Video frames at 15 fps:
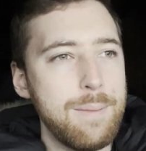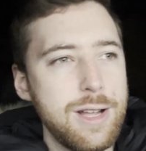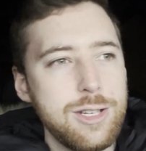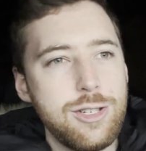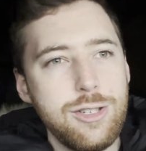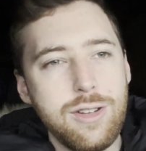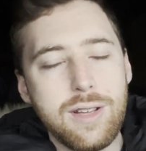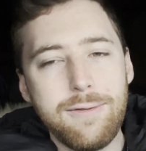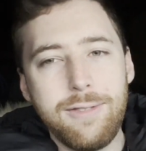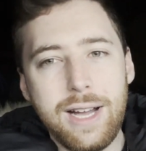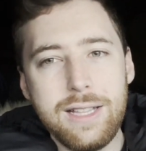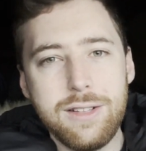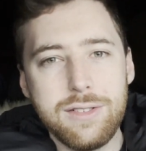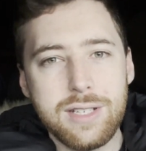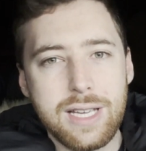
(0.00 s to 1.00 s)
I mentioned you can
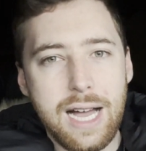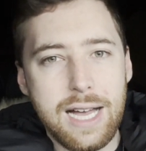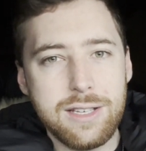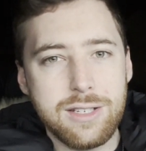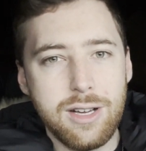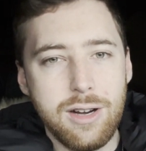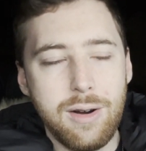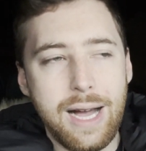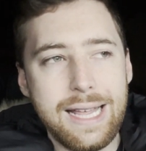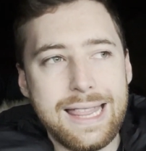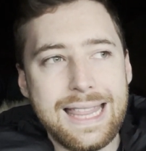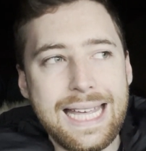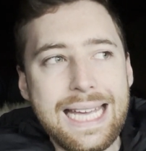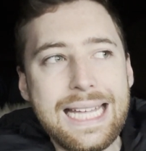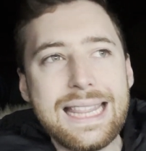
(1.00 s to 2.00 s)
find those at Costco. I
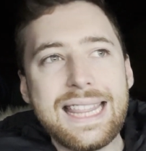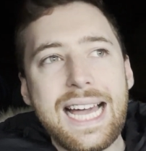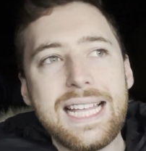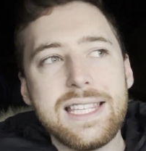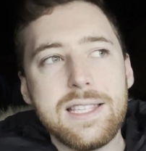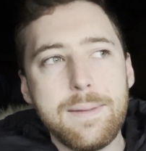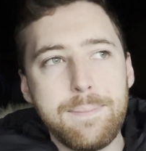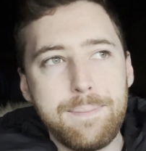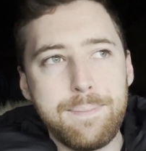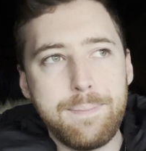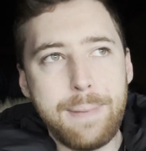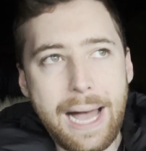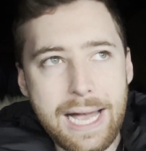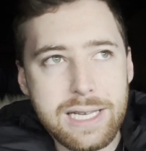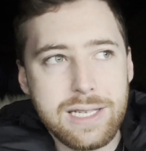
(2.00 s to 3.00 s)
think that's the
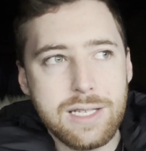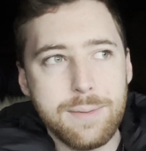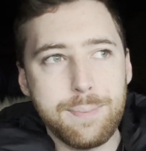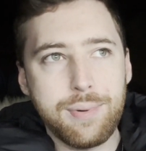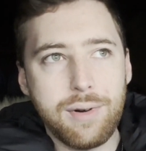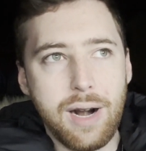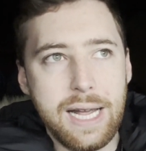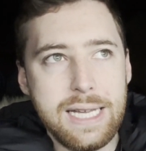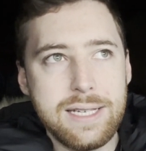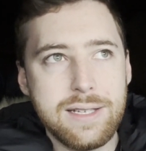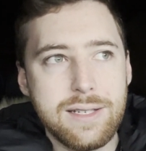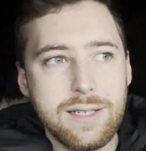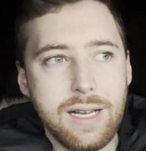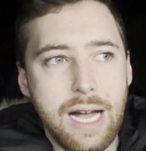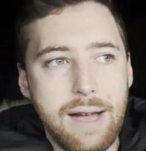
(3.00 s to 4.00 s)
best
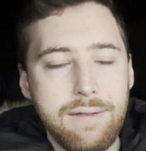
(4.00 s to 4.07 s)
price.